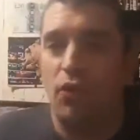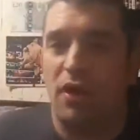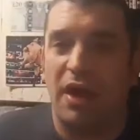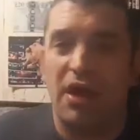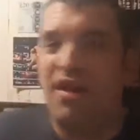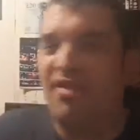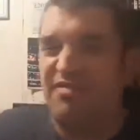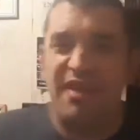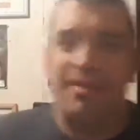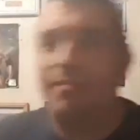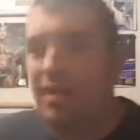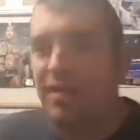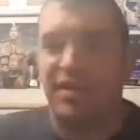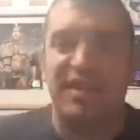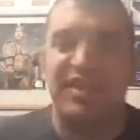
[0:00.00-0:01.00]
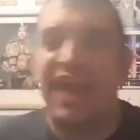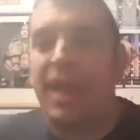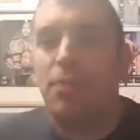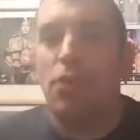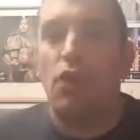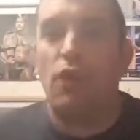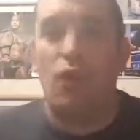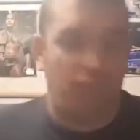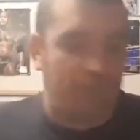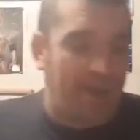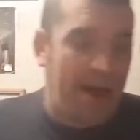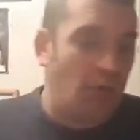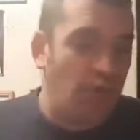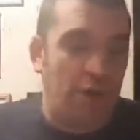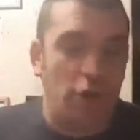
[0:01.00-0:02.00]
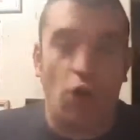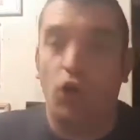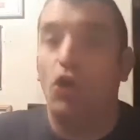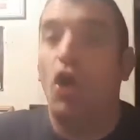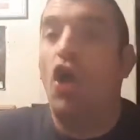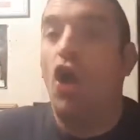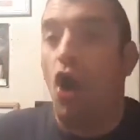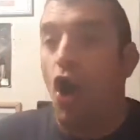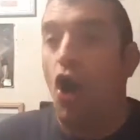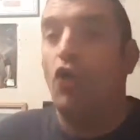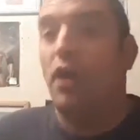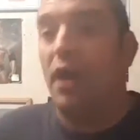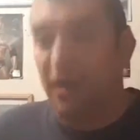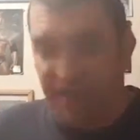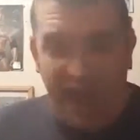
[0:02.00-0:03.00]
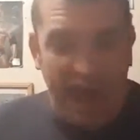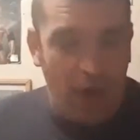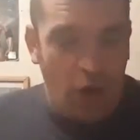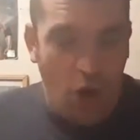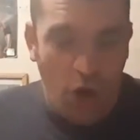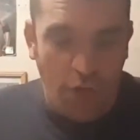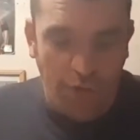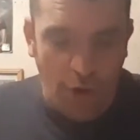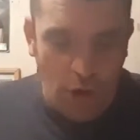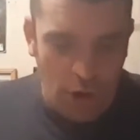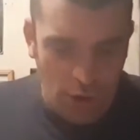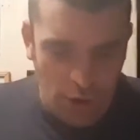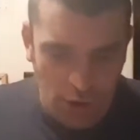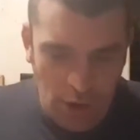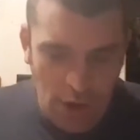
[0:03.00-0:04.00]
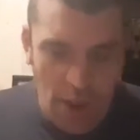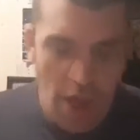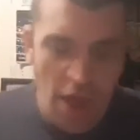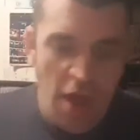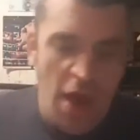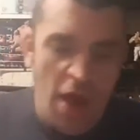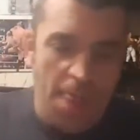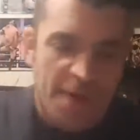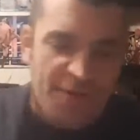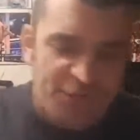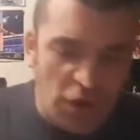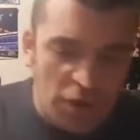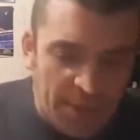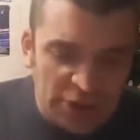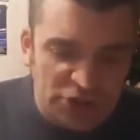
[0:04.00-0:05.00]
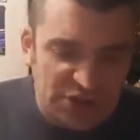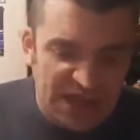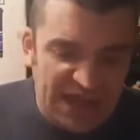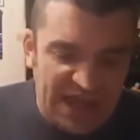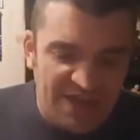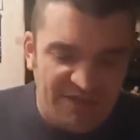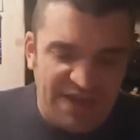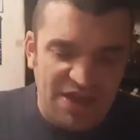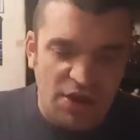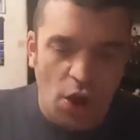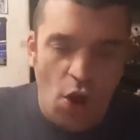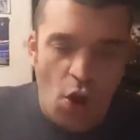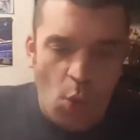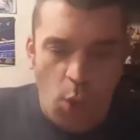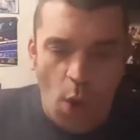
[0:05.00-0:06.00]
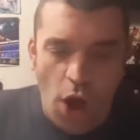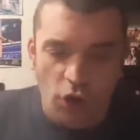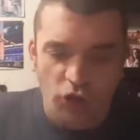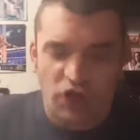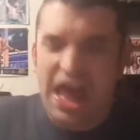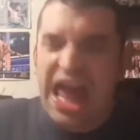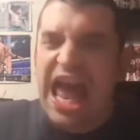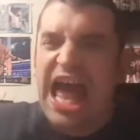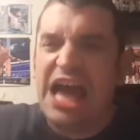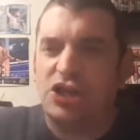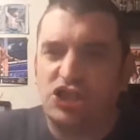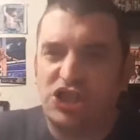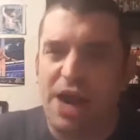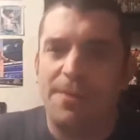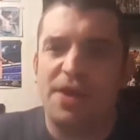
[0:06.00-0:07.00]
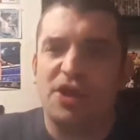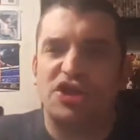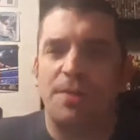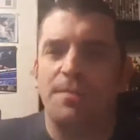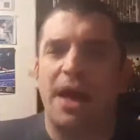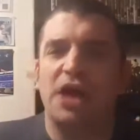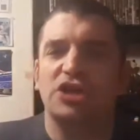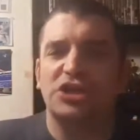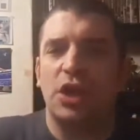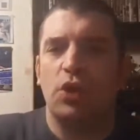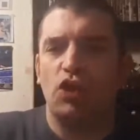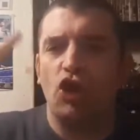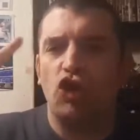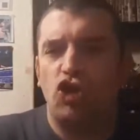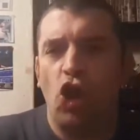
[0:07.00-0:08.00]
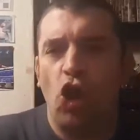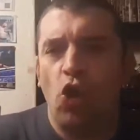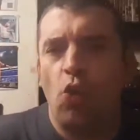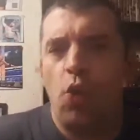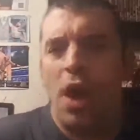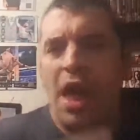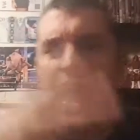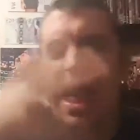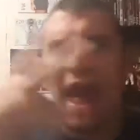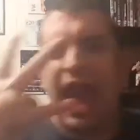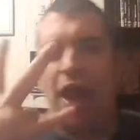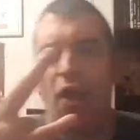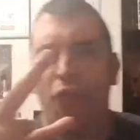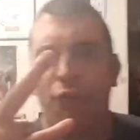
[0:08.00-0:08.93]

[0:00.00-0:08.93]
kind of, it's a debut of Matt Riddle on a takeover. The first match of the evening was a championship match, and it was a 2 out of